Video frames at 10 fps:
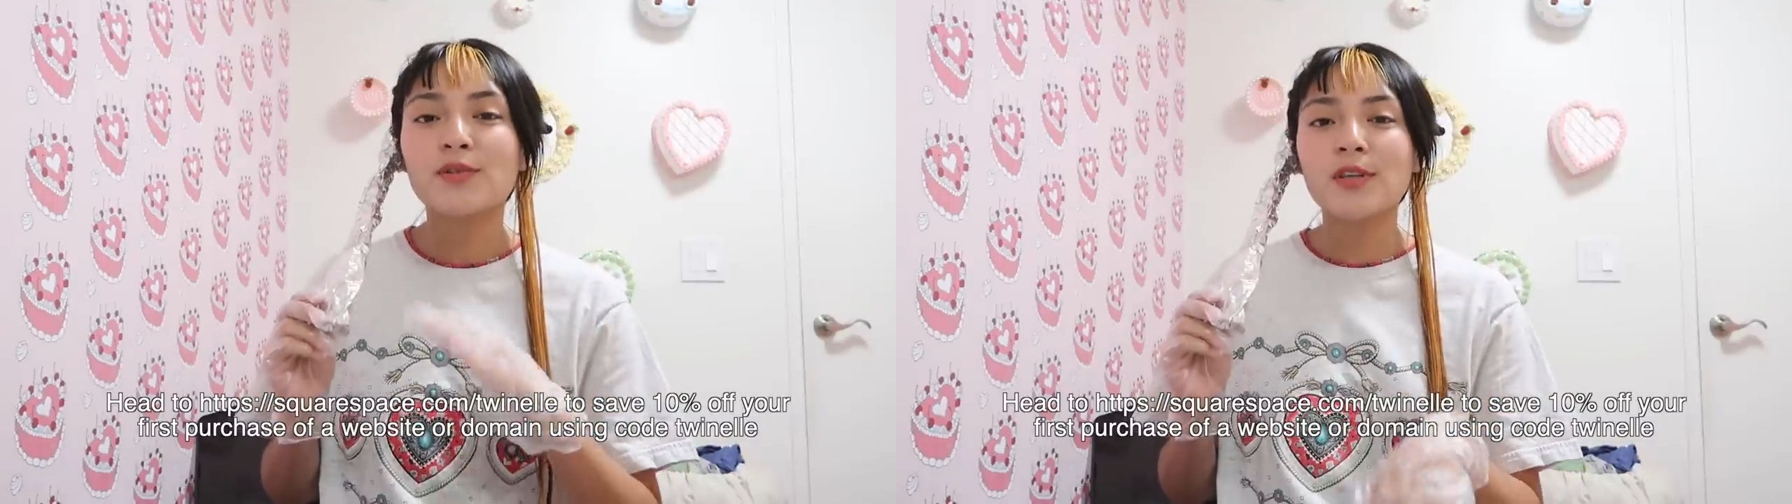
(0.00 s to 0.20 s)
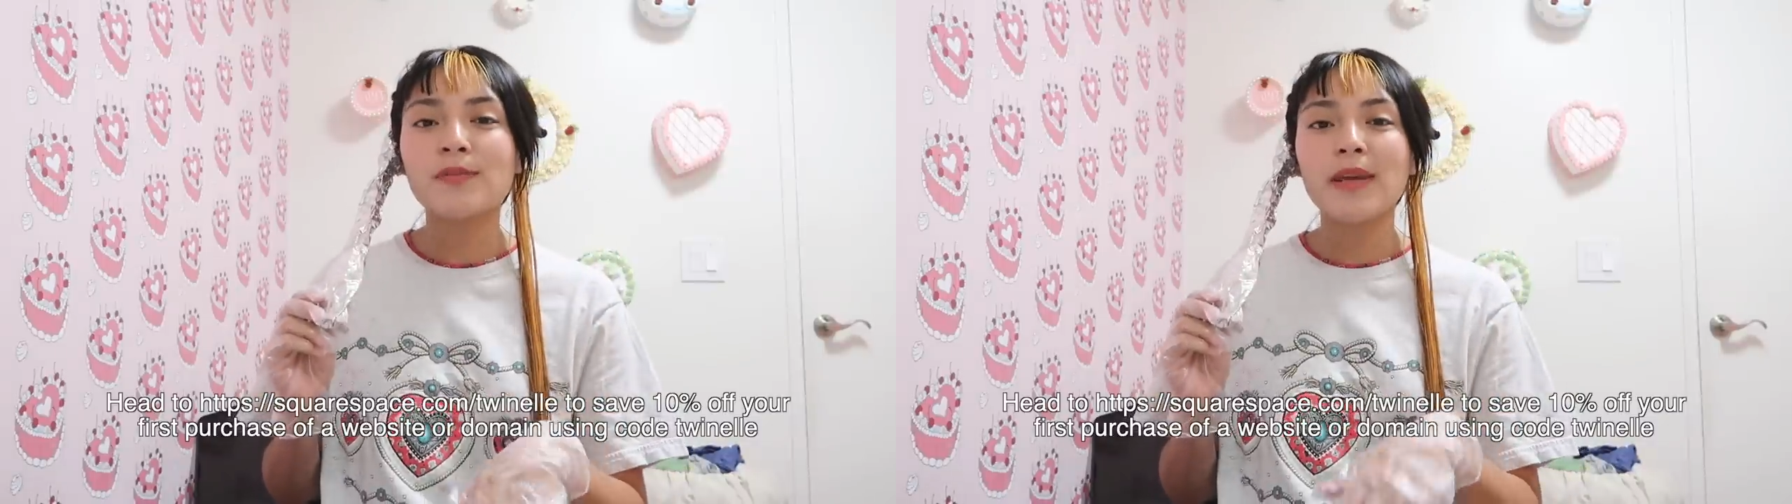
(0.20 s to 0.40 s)

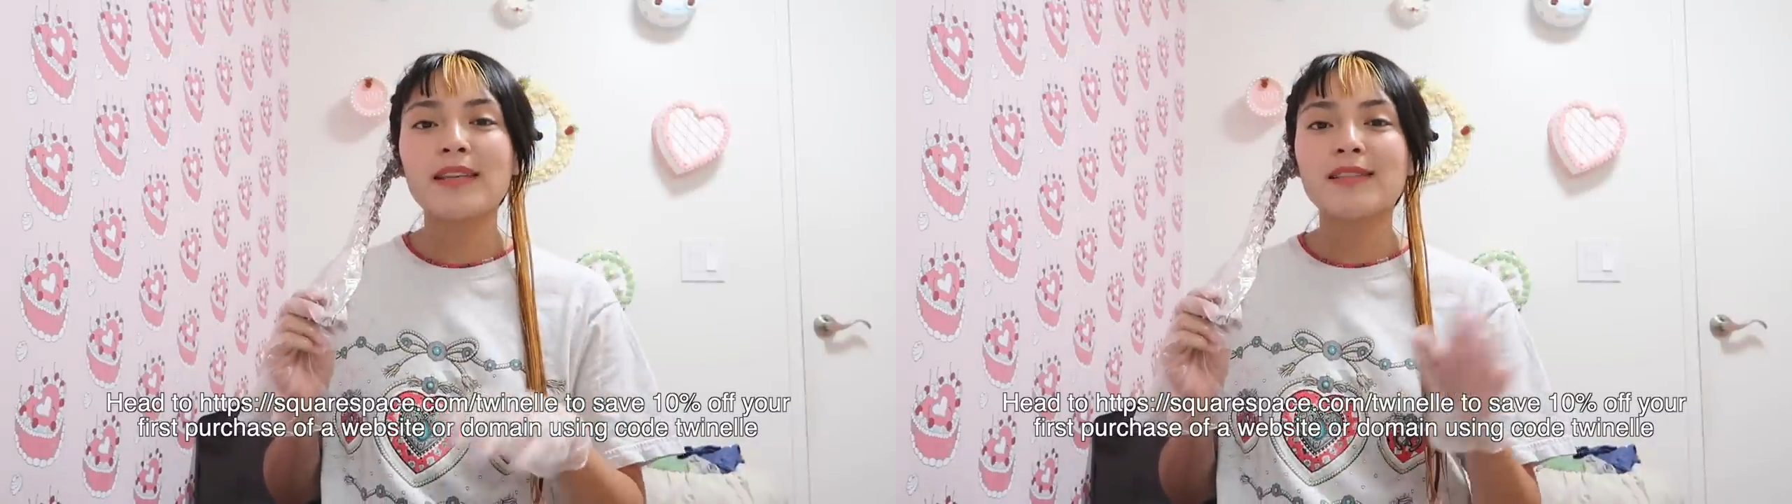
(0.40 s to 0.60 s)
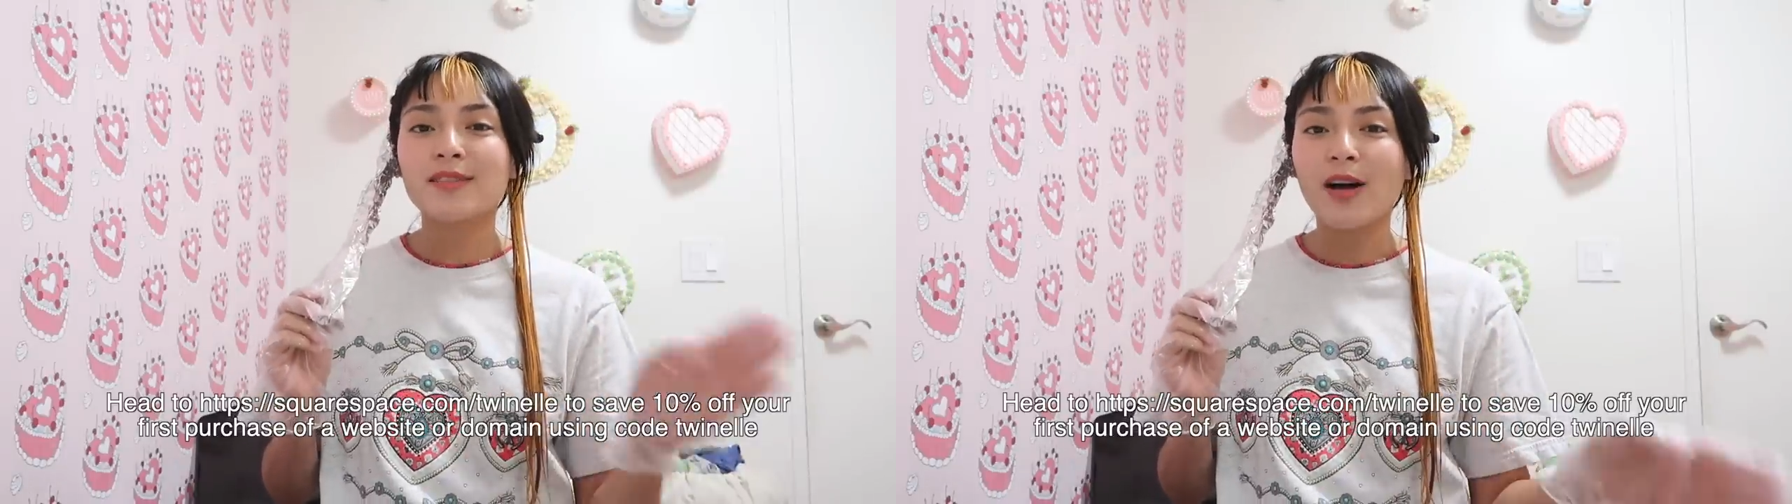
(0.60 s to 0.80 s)

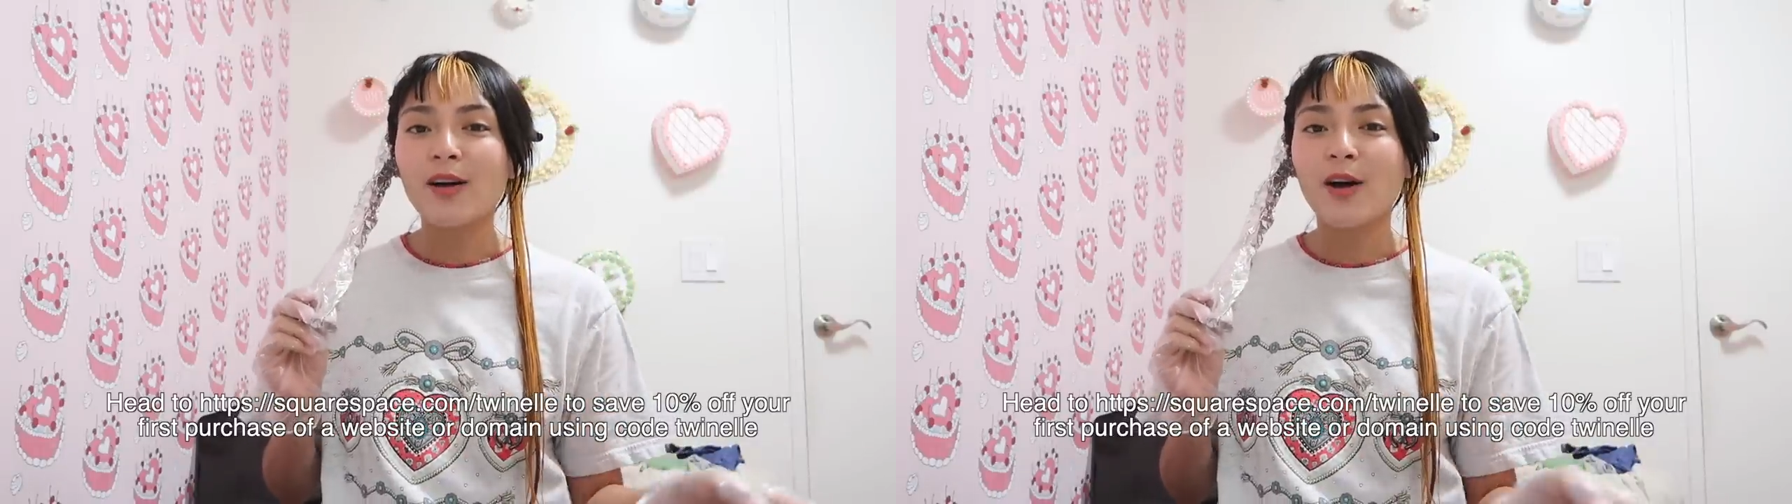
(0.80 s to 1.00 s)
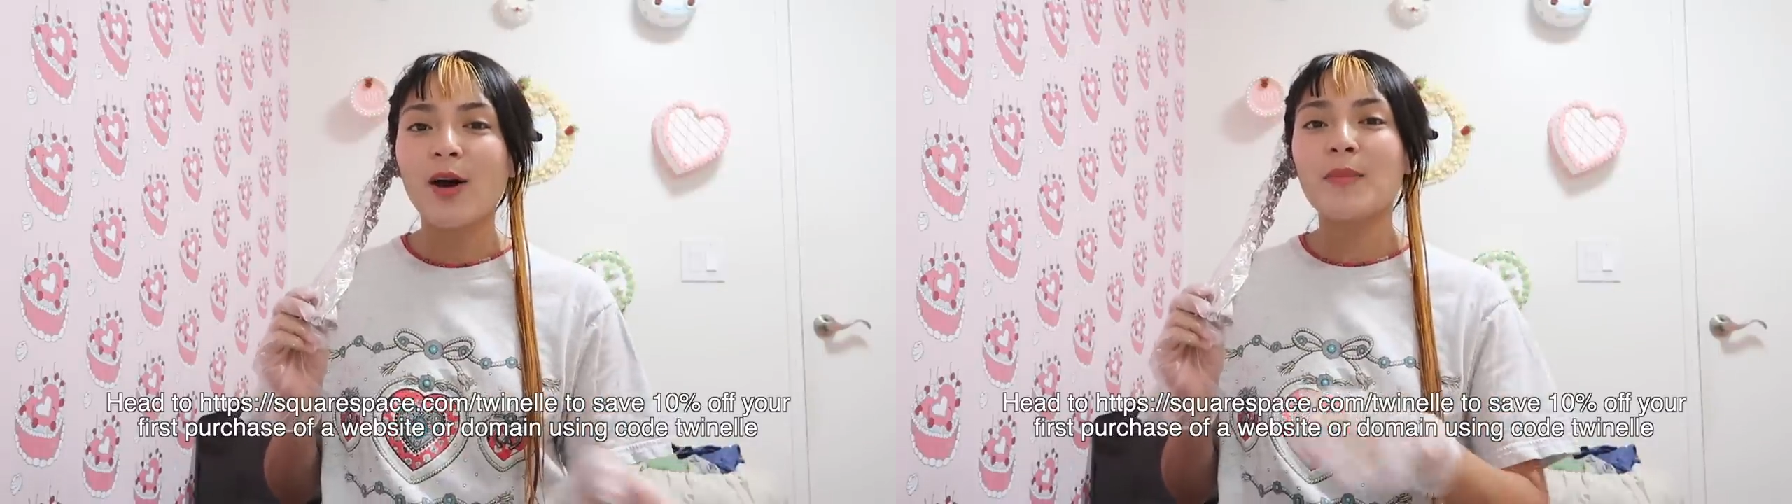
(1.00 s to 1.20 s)

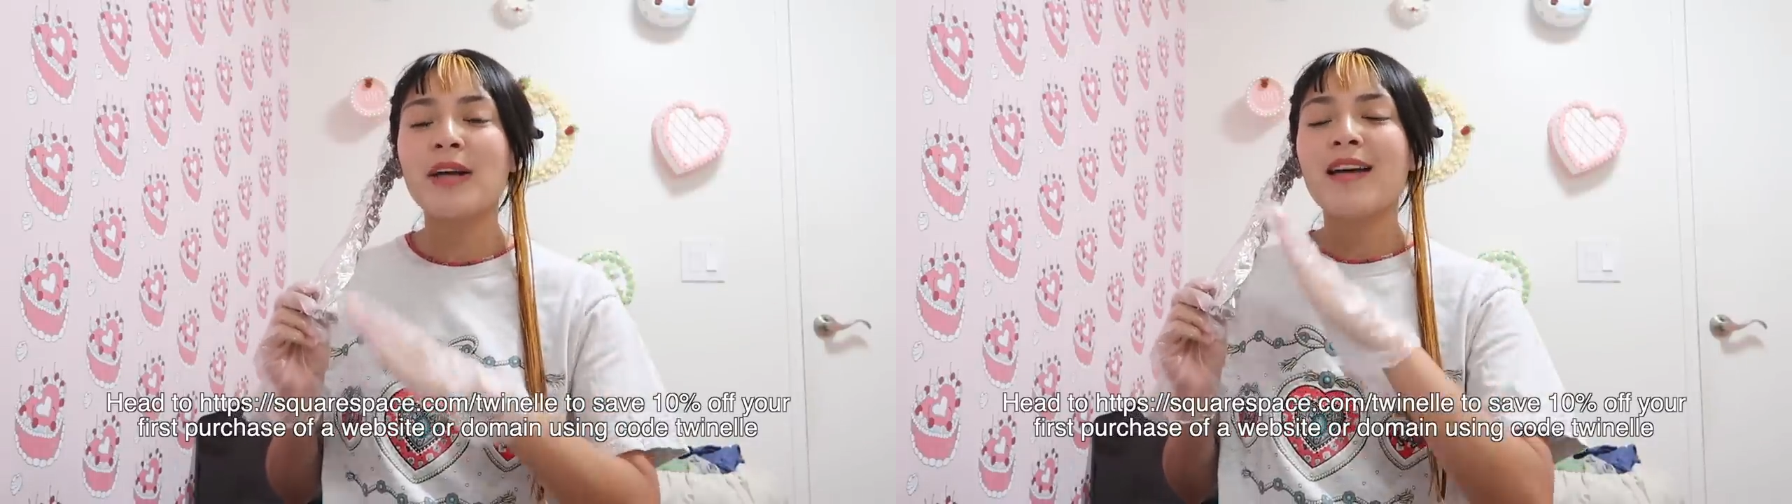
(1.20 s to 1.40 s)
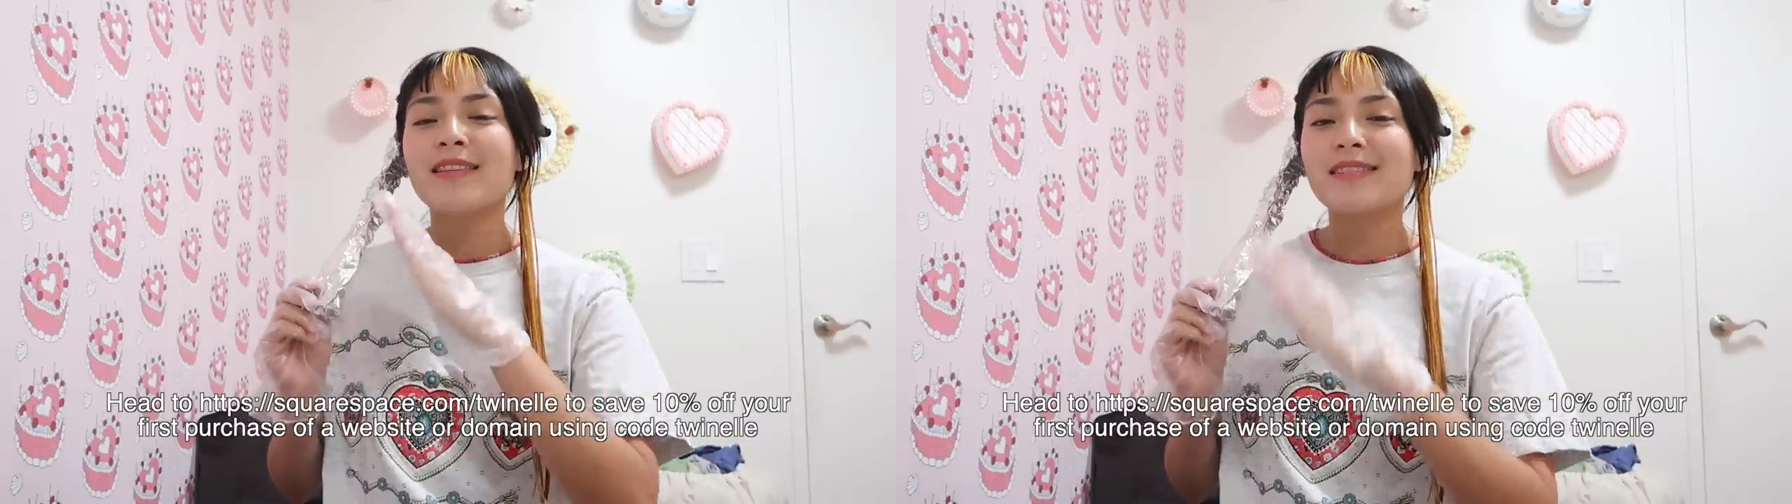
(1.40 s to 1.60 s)

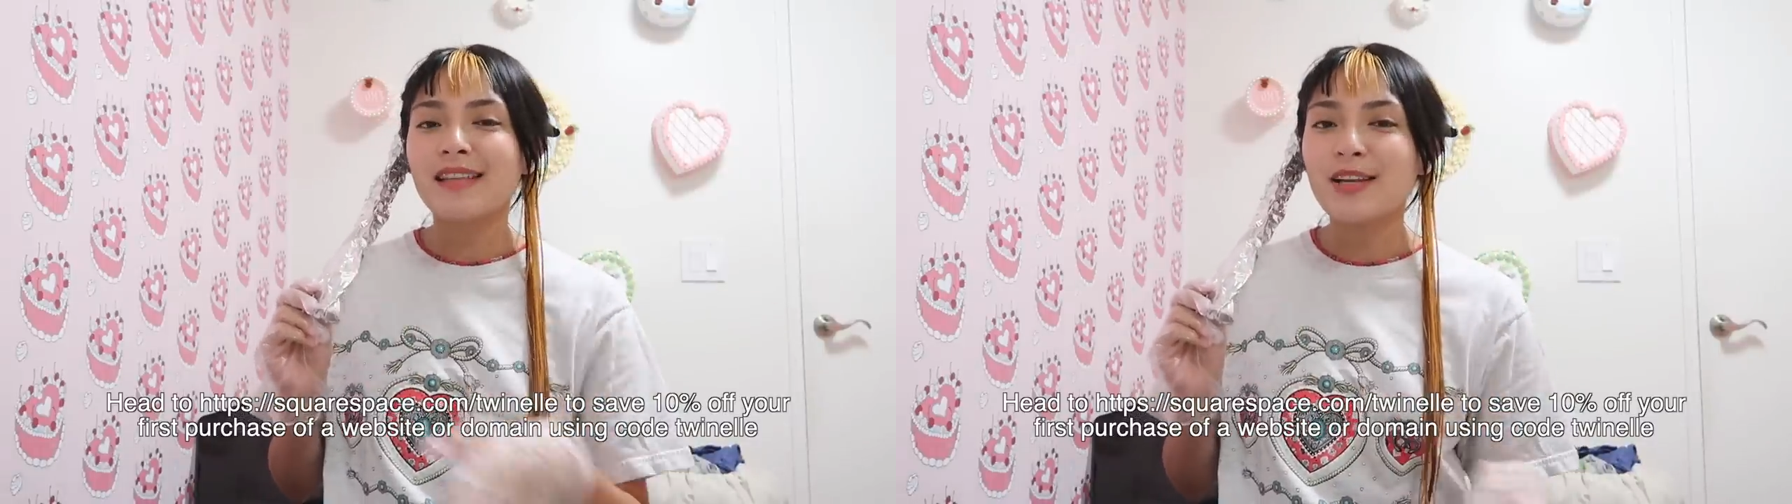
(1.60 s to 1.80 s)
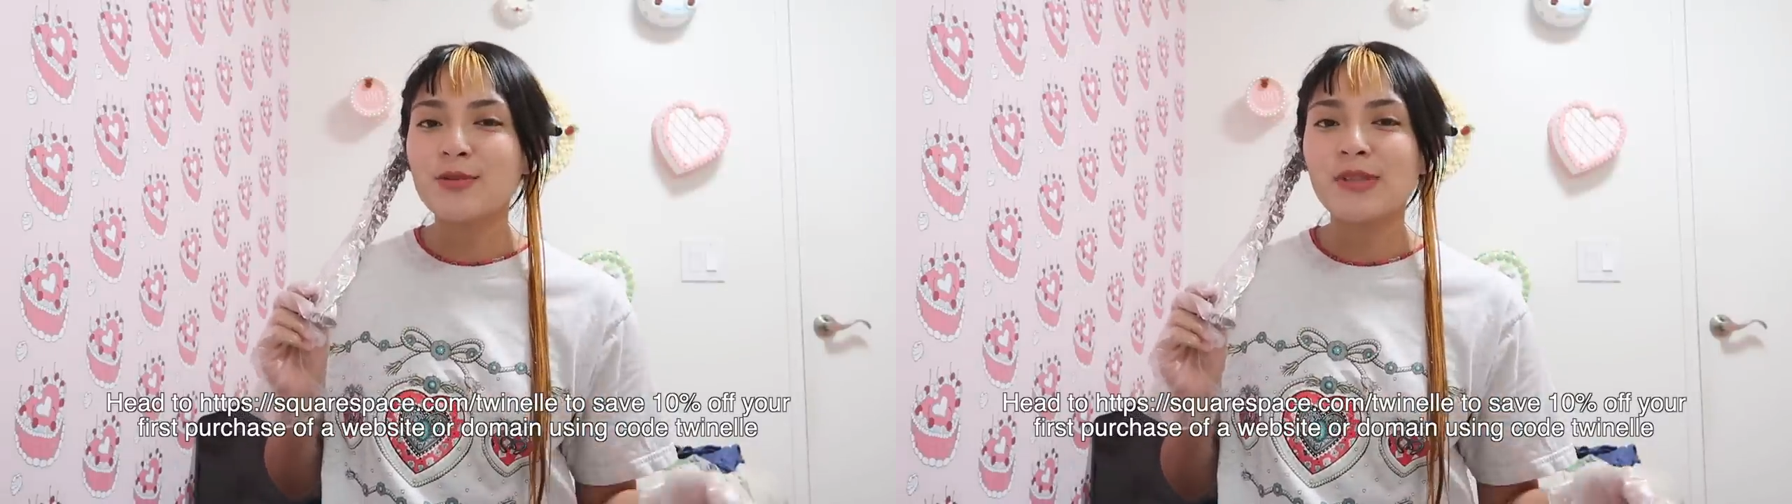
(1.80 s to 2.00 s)

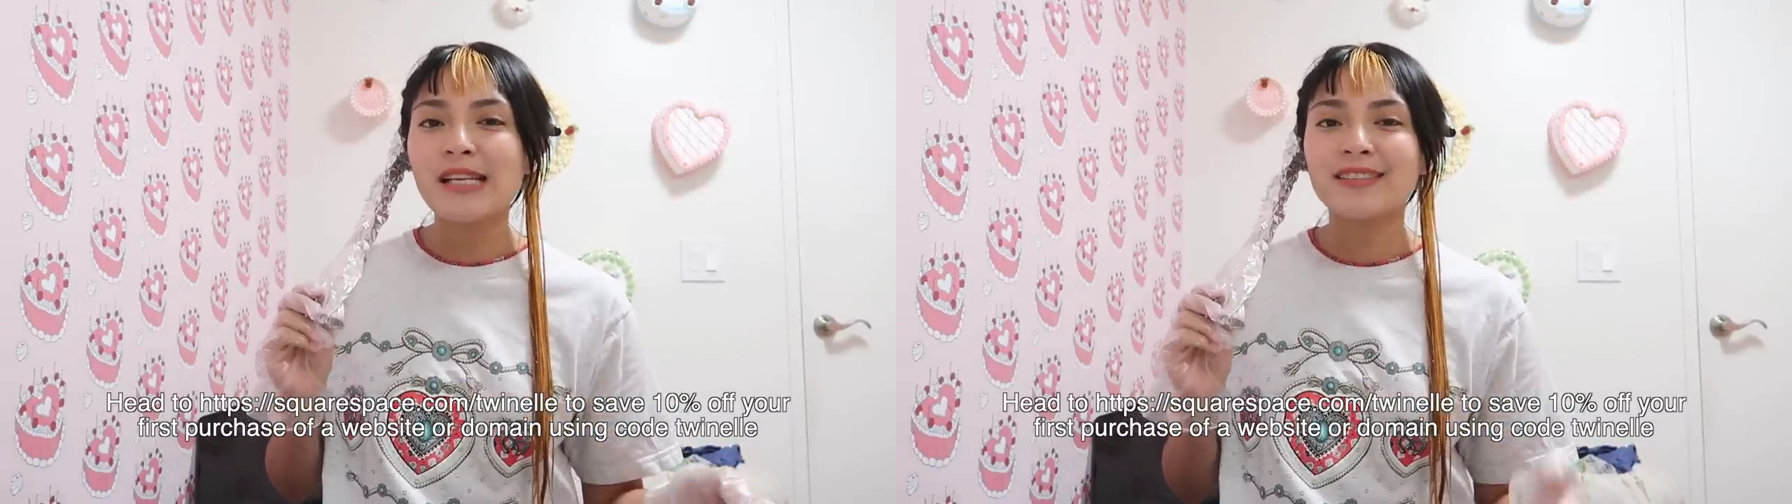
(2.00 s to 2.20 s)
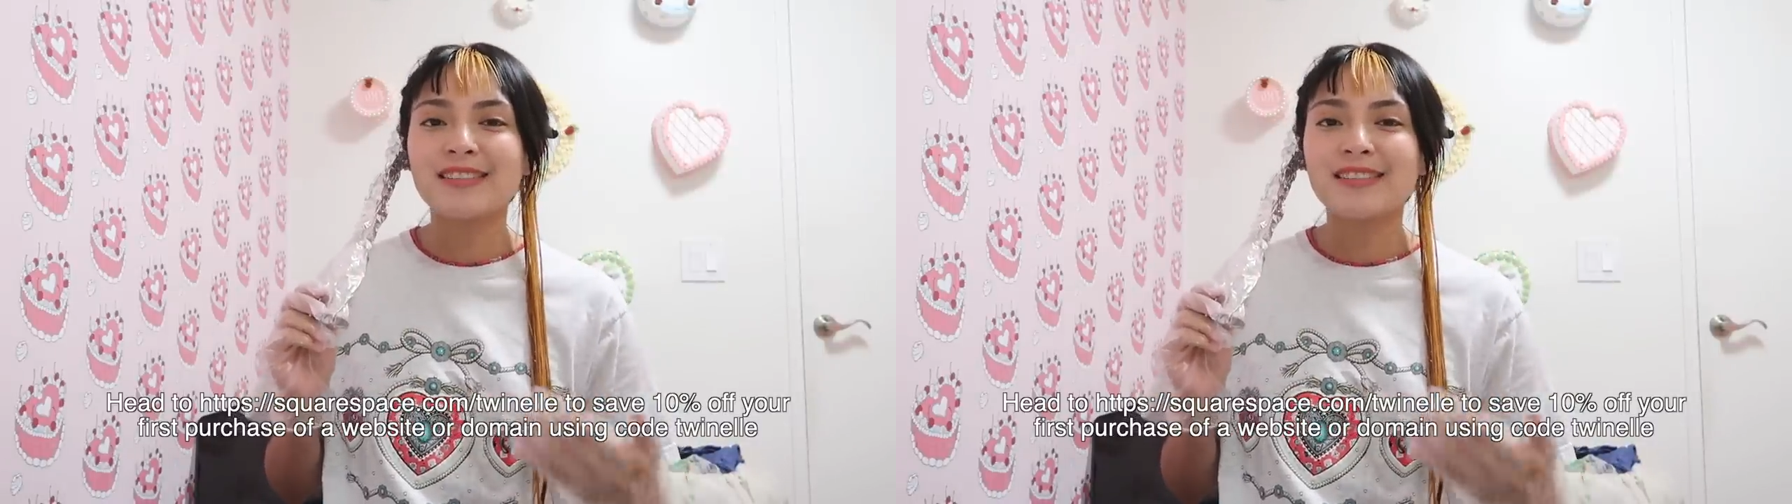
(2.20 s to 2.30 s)
squarespace.com/twinelle